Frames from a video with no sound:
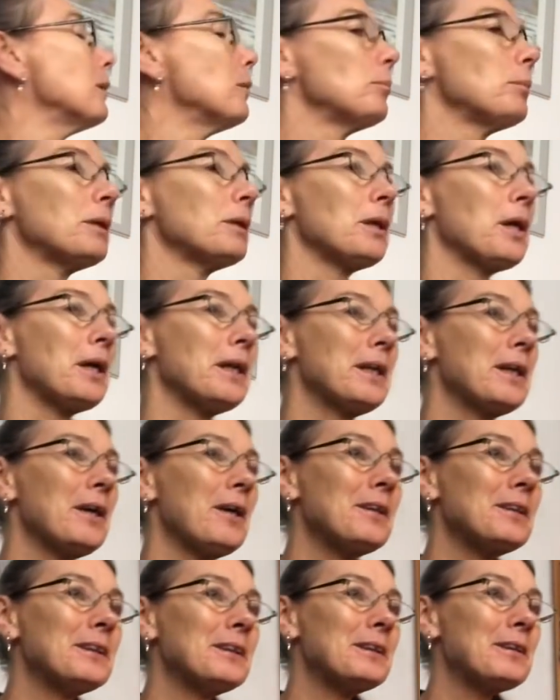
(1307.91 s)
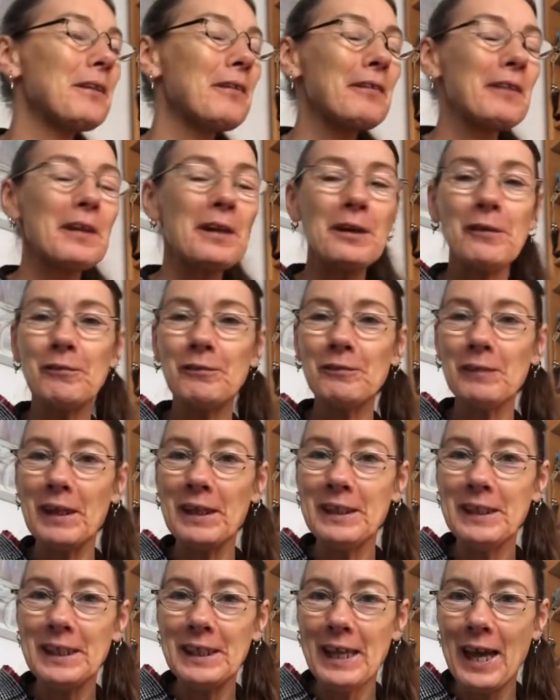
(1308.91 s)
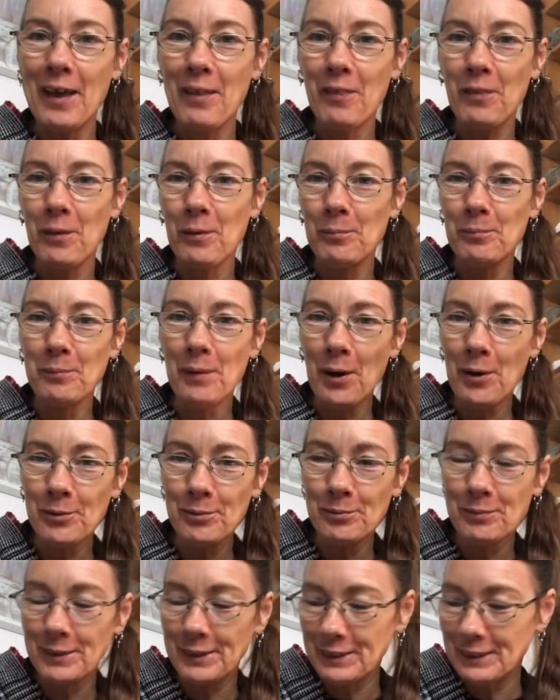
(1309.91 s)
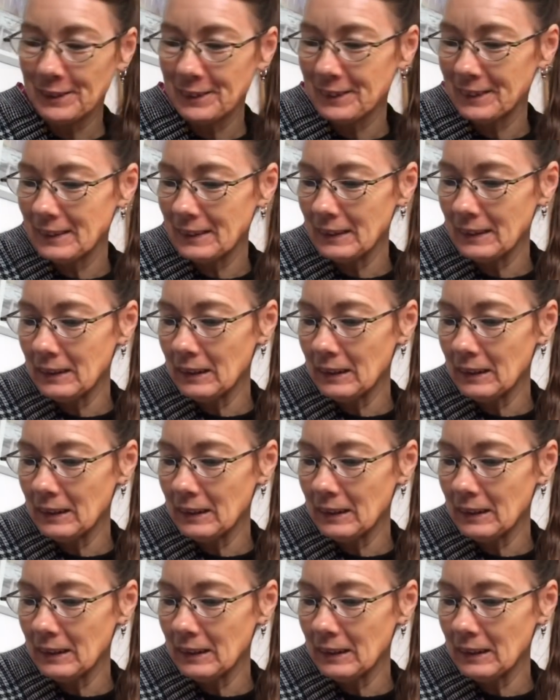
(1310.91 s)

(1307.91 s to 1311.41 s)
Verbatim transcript: but I can't think of any at the moment.